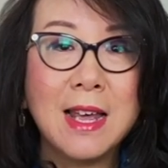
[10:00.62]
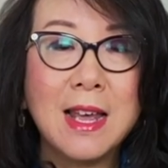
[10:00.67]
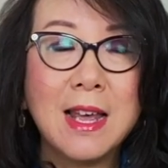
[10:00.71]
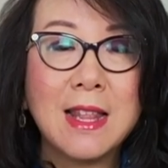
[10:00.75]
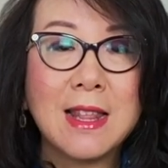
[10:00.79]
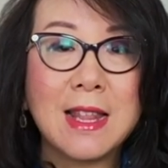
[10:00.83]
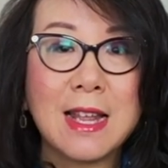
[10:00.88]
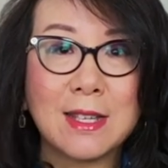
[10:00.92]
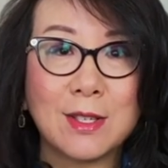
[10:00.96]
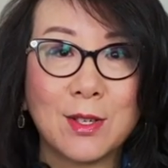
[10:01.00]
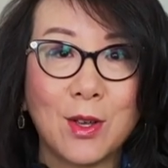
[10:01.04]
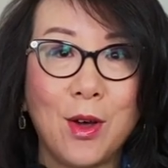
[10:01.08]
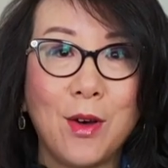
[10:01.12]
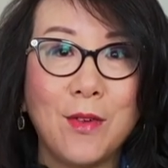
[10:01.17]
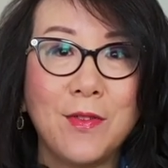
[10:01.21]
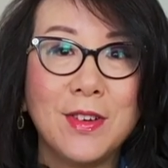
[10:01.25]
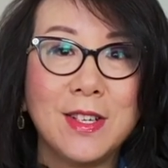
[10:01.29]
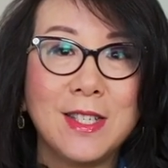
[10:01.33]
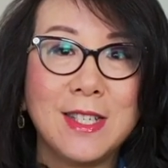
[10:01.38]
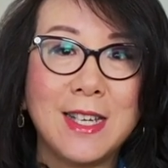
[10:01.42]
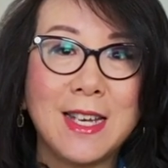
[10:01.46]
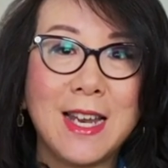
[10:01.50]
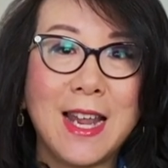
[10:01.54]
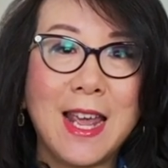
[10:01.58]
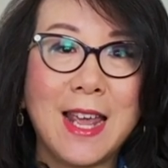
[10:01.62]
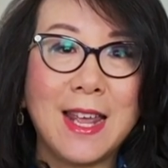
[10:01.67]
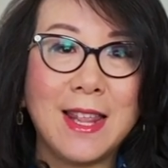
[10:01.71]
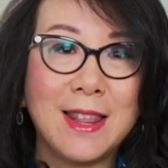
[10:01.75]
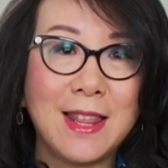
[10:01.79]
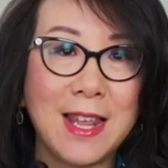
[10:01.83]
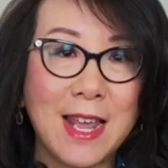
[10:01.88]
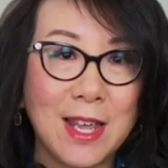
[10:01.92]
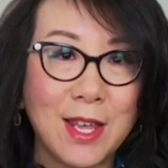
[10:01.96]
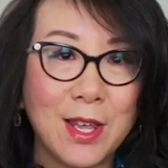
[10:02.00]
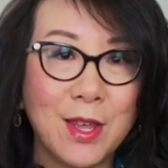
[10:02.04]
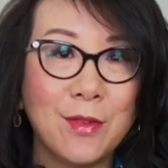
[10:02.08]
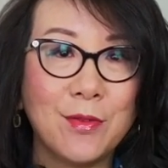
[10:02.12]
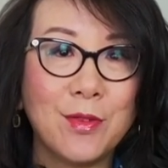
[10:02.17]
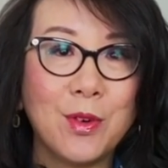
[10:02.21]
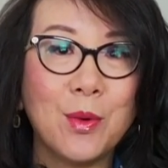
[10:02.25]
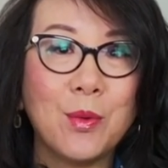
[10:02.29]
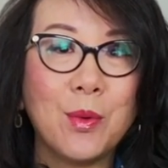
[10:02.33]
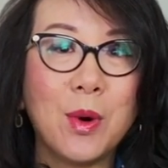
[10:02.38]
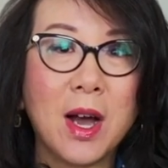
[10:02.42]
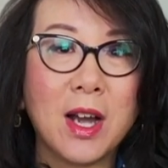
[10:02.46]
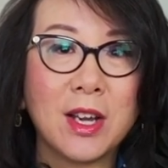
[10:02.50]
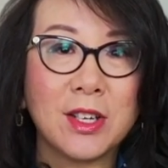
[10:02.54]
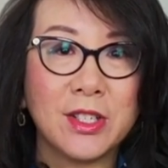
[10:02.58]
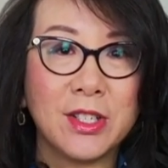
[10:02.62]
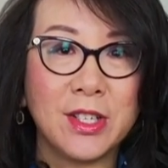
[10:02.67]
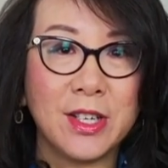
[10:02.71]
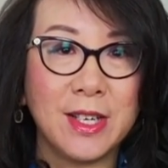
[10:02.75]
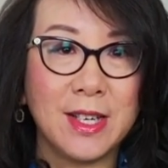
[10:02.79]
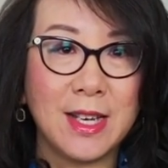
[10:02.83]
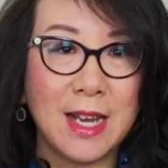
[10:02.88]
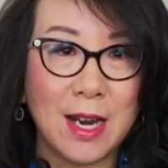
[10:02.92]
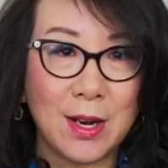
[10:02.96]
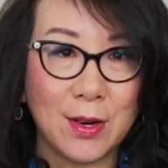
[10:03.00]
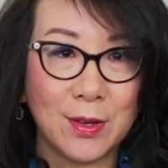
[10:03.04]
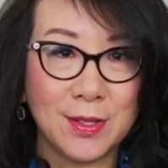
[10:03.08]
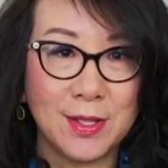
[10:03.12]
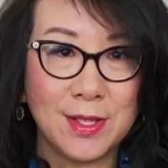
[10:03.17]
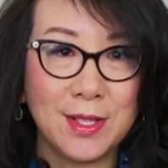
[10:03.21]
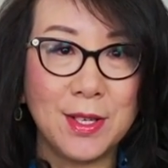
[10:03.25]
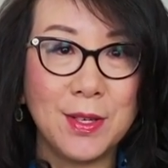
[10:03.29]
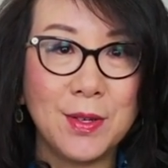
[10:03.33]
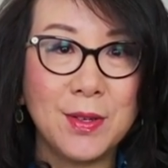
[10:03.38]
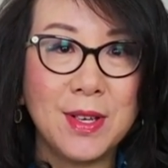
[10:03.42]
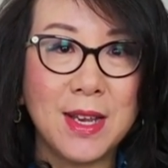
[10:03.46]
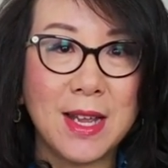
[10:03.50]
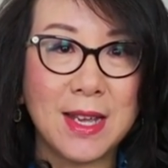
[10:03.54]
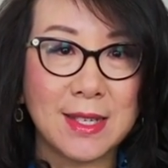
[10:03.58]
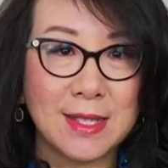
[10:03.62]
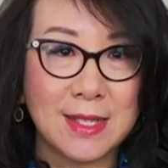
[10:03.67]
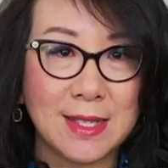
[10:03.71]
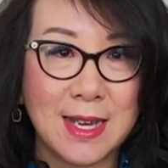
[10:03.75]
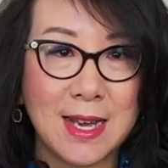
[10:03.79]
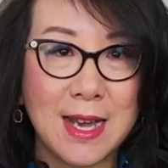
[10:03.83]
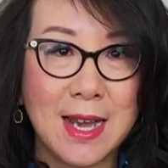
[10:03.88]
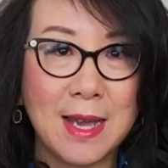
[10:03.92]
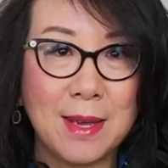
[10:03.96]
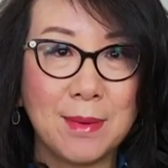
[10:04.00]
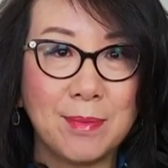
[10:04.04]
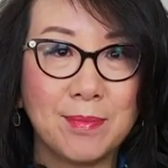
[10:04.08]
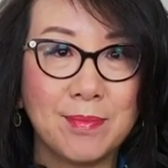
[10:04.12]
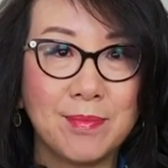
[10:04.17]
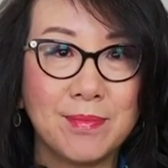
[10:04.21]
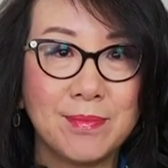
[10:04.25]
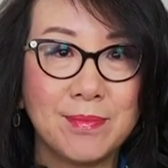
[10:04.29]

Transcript: That's all for today. Thank you for watching, and I'll see you next time.